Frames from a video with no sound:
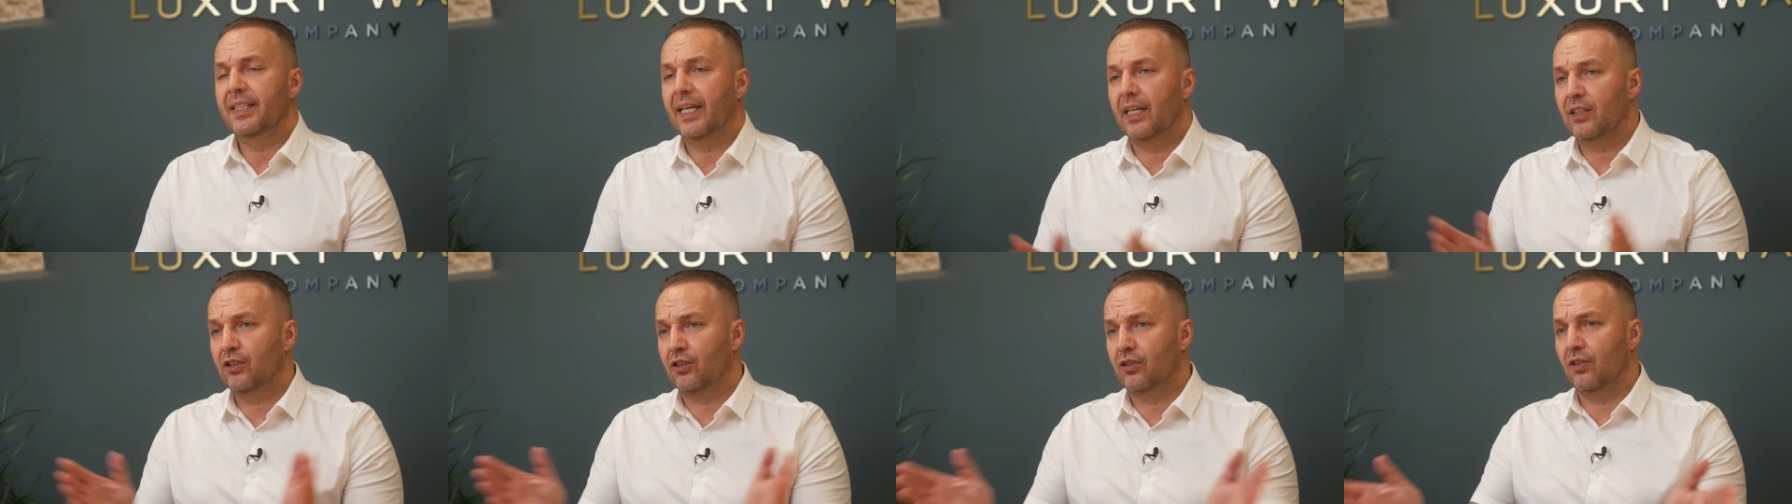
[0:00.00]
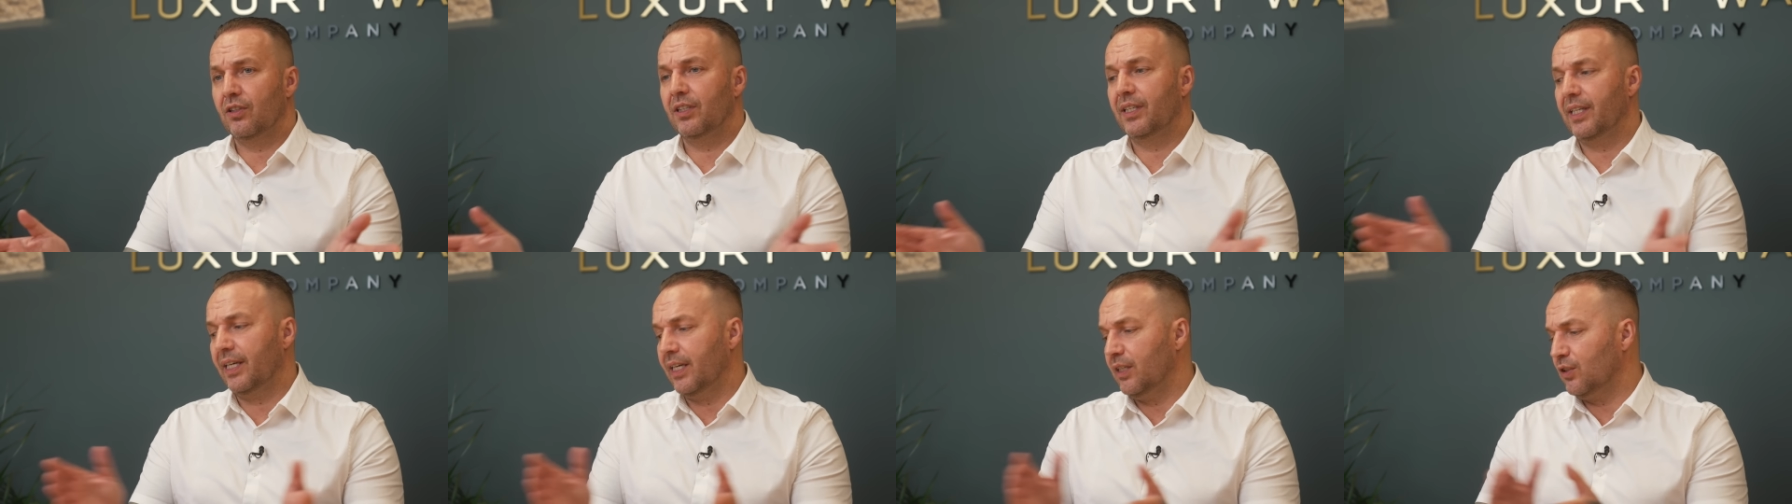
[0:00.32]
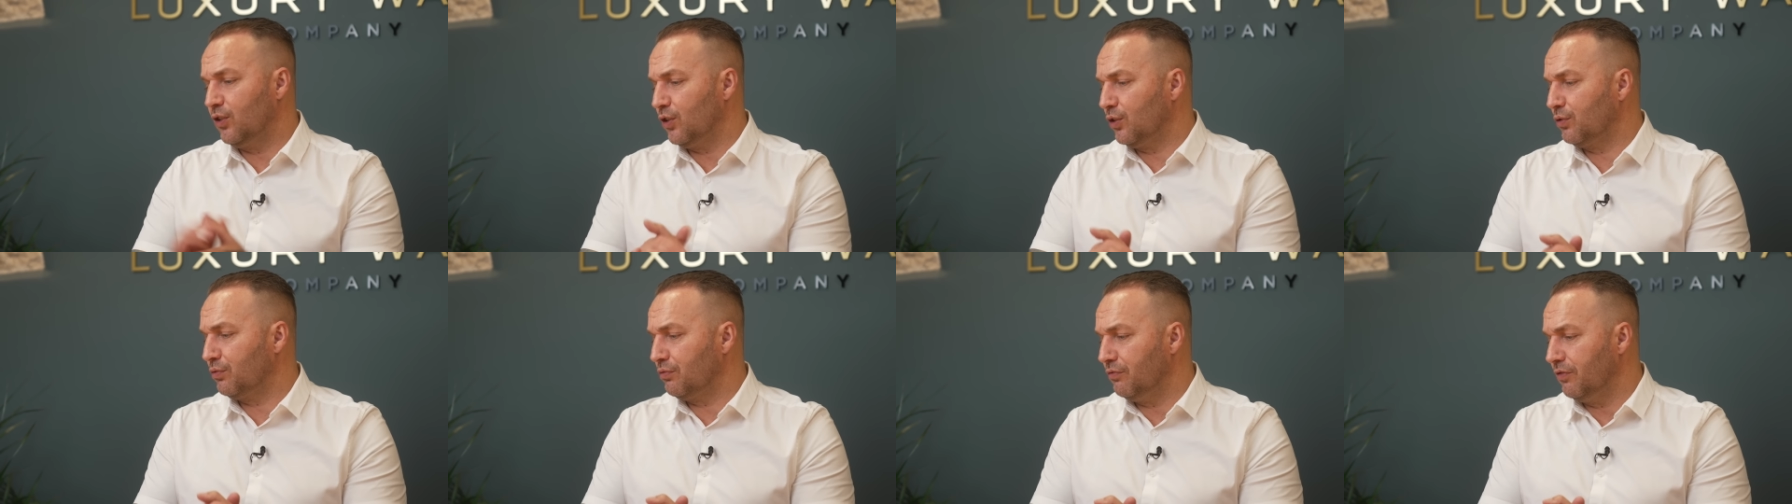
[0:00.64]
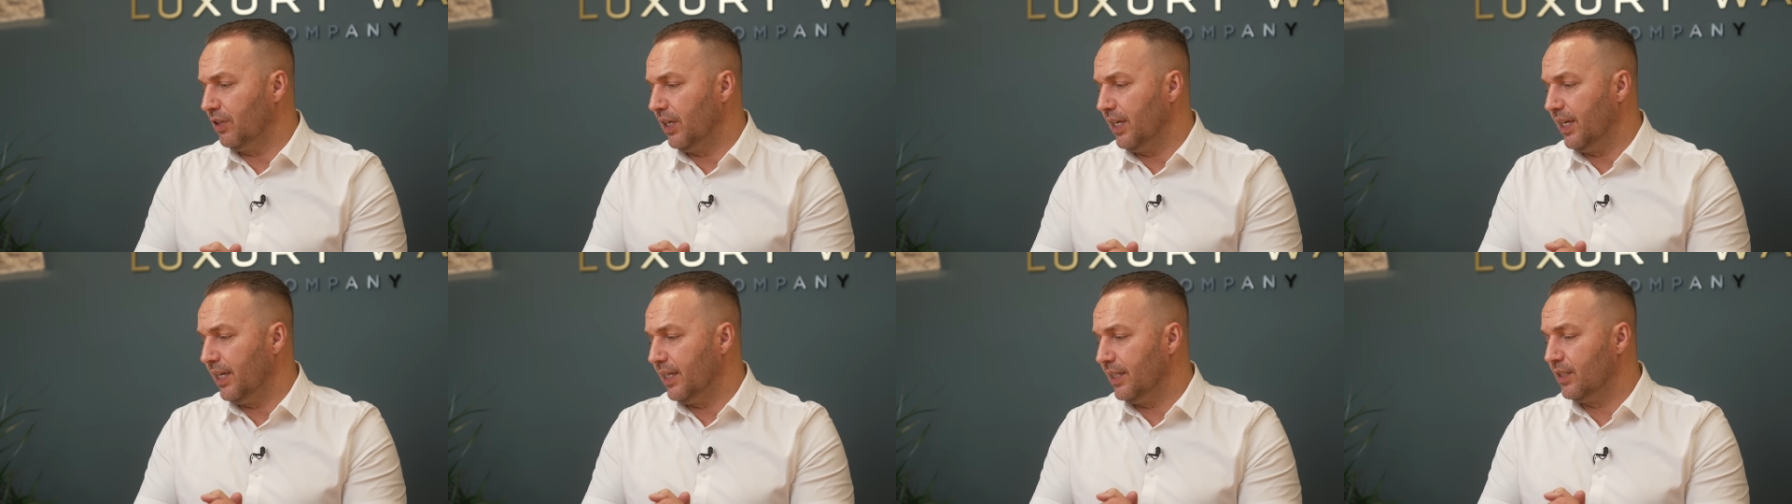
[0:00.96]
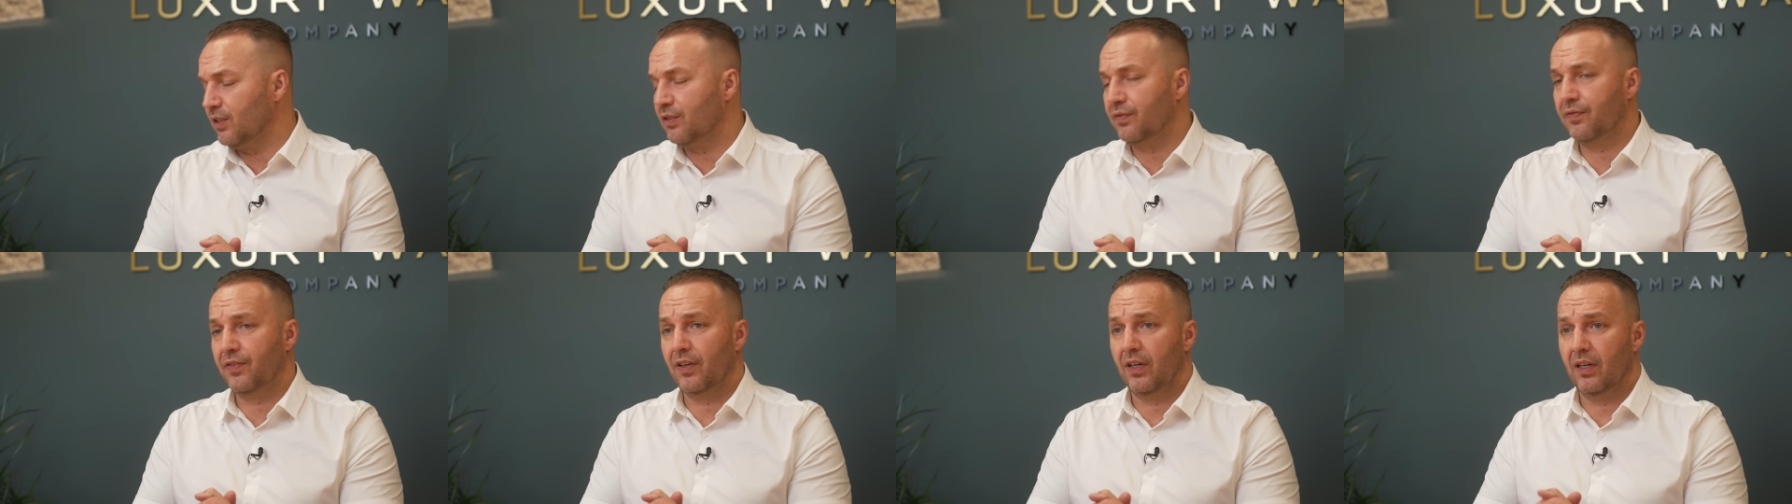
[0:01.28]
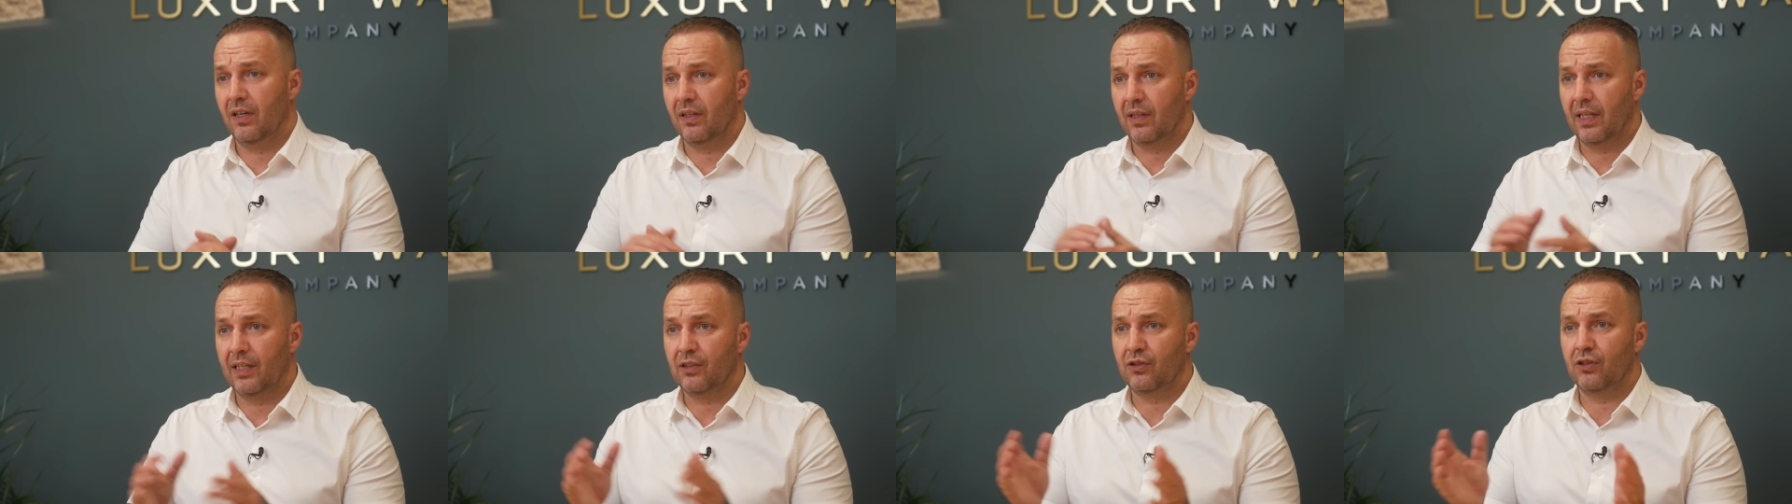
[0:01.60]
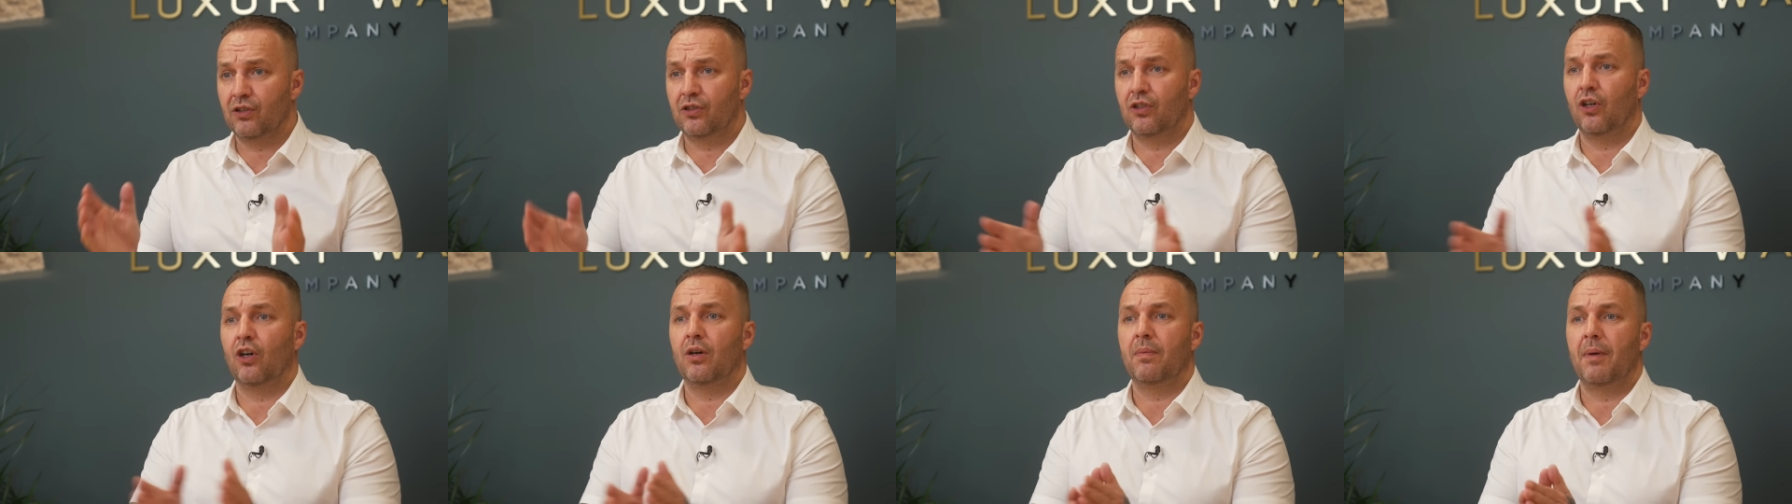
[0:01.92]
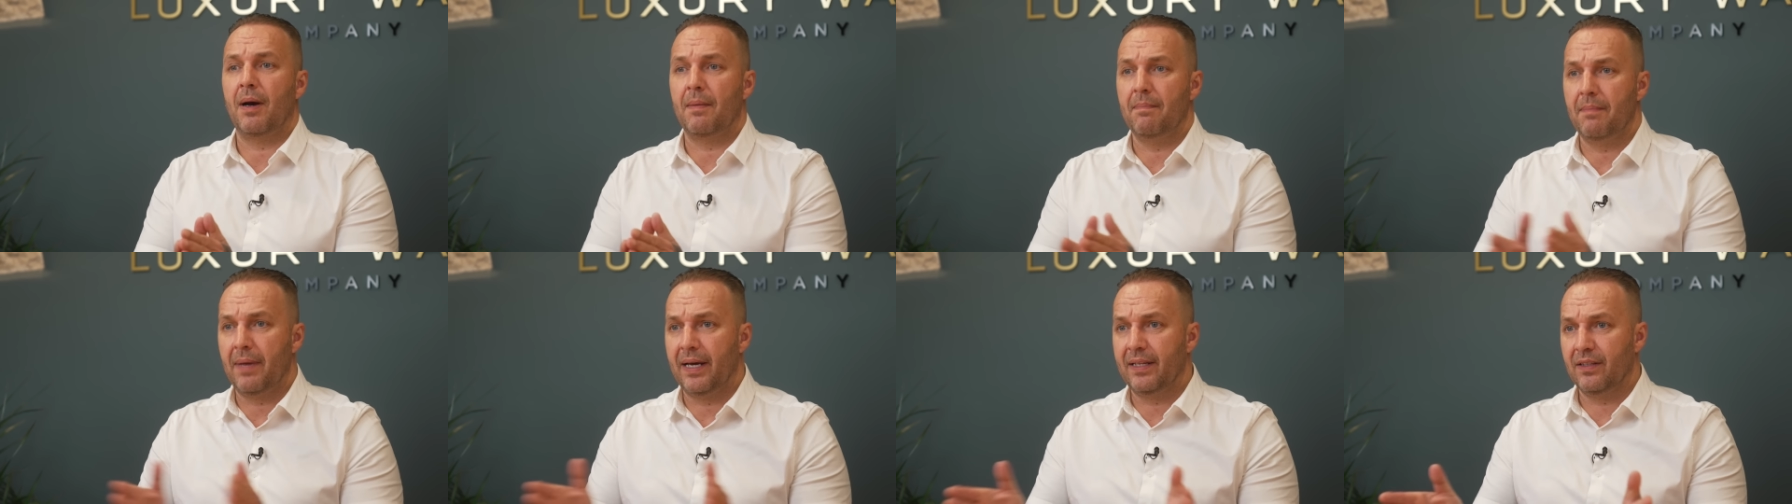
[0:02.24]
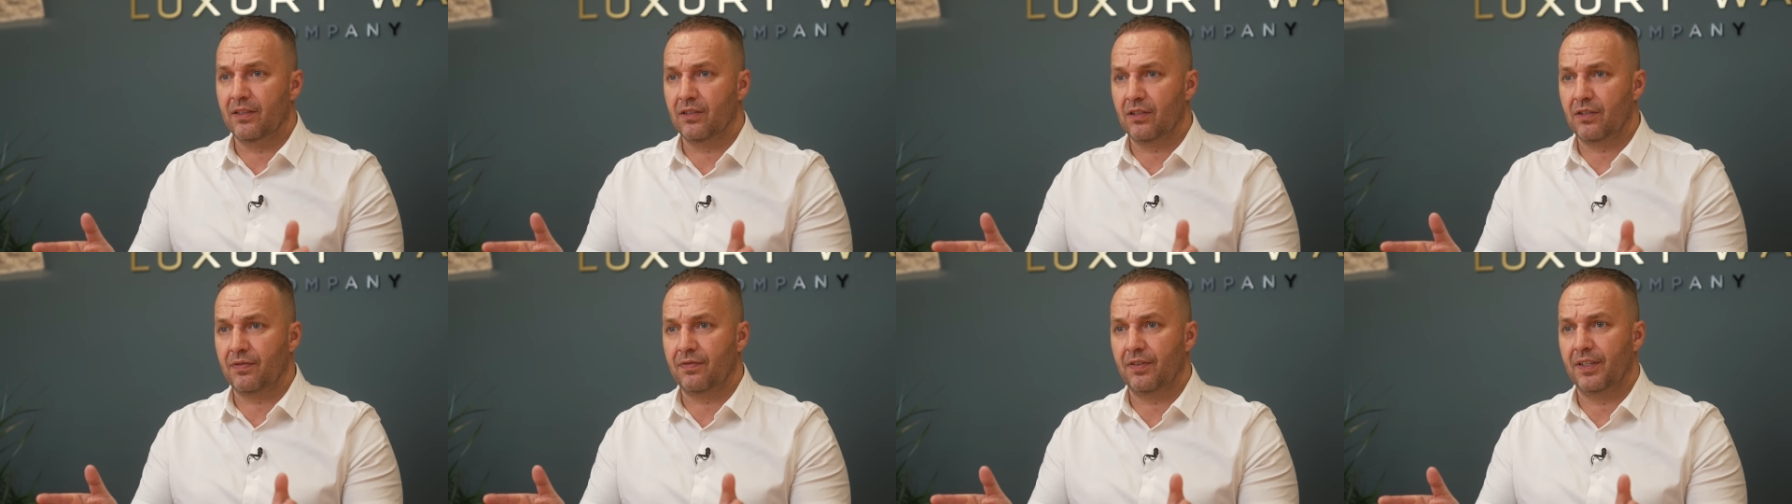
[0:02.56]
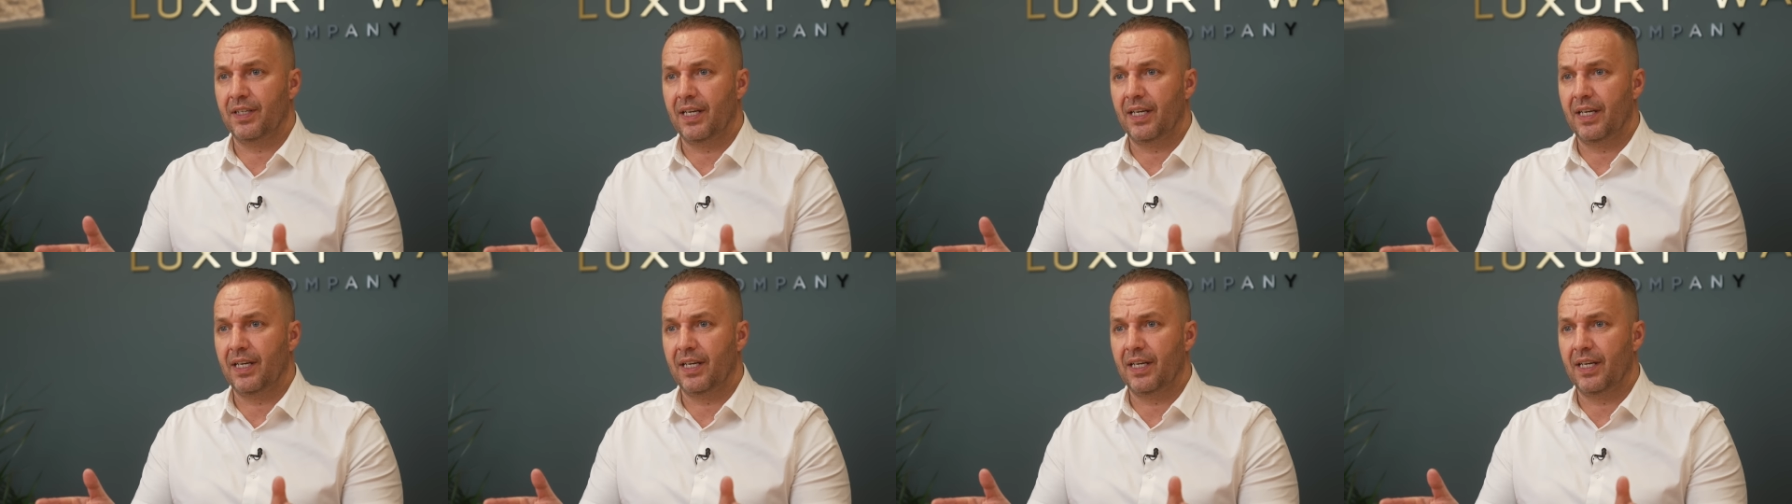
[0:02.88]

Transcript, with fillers: yeah, so the date just range for, let's just talk about men's for